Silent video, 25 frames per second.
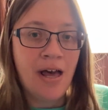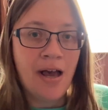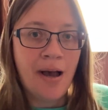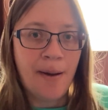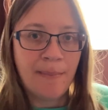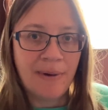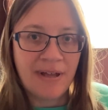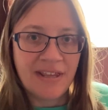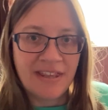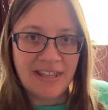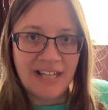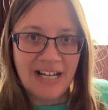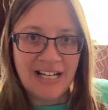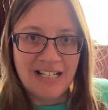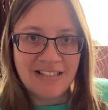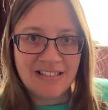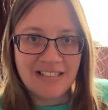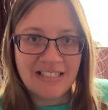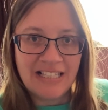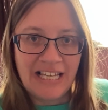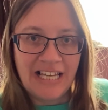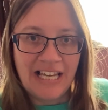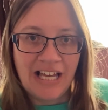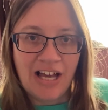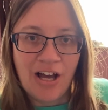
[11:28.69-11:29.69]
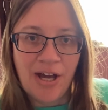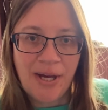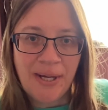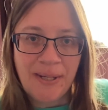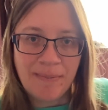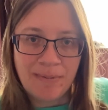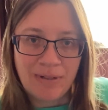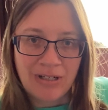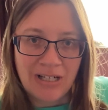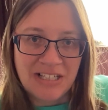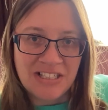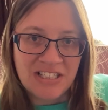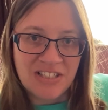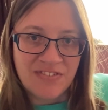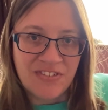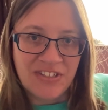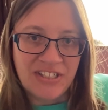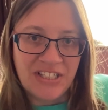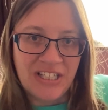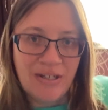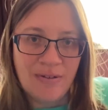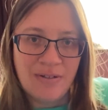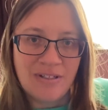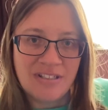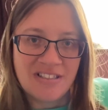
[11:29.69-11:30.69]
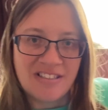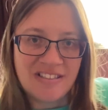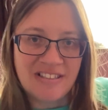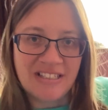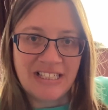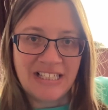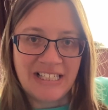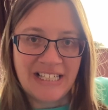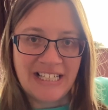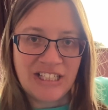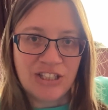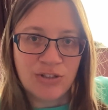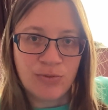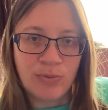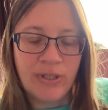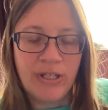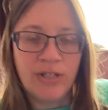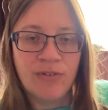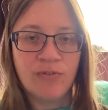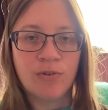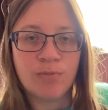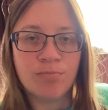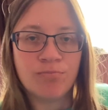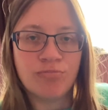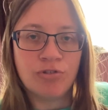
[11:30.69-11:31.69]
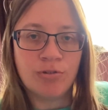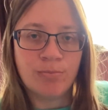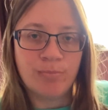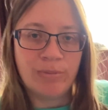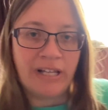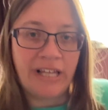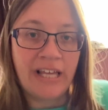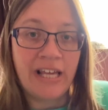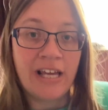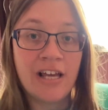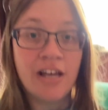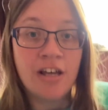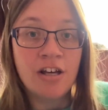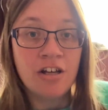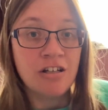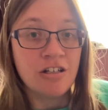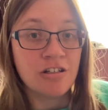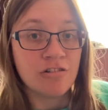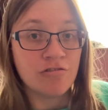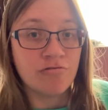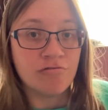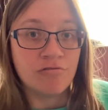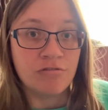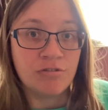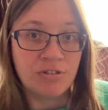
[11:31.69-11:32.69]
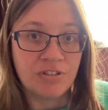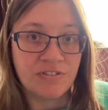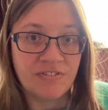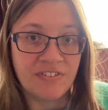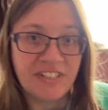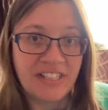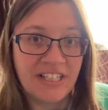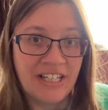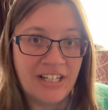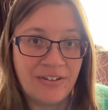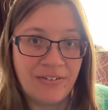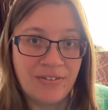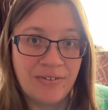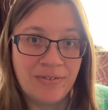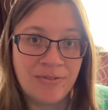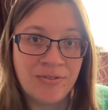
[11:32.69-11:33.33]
But that's it. I hope you liked the video and see you next week for probably a cruise video.